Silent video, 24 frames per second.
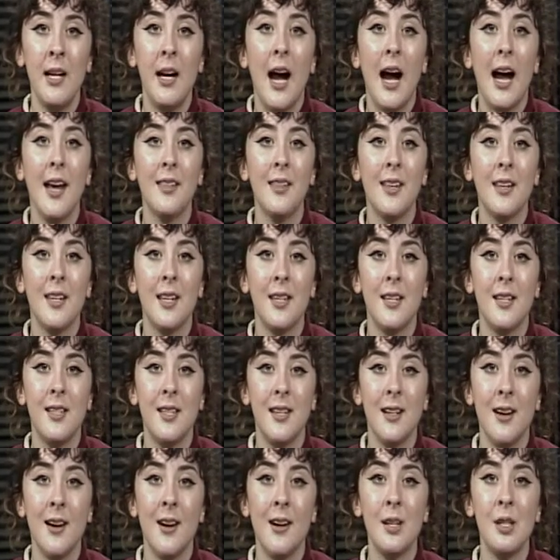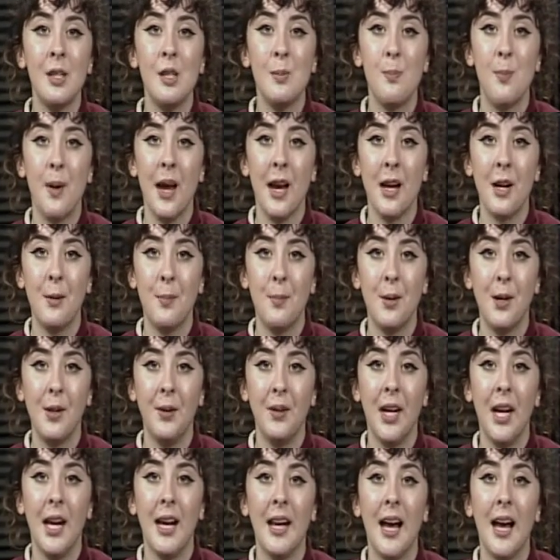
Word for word: at the Zions Bank building